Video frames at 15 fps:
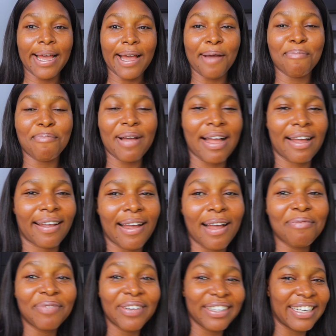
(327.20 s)
Yeah, I'm back.
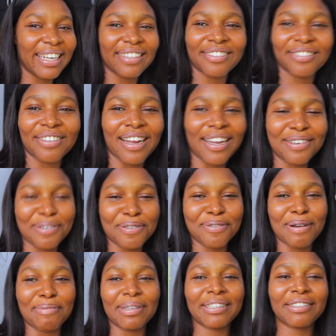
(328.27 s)
I'm very extra, I know.
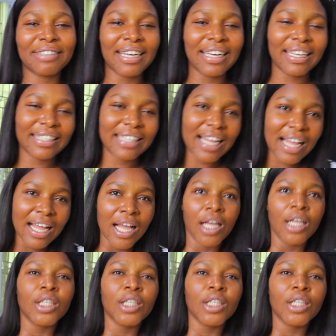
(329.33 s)
I'm extra like that.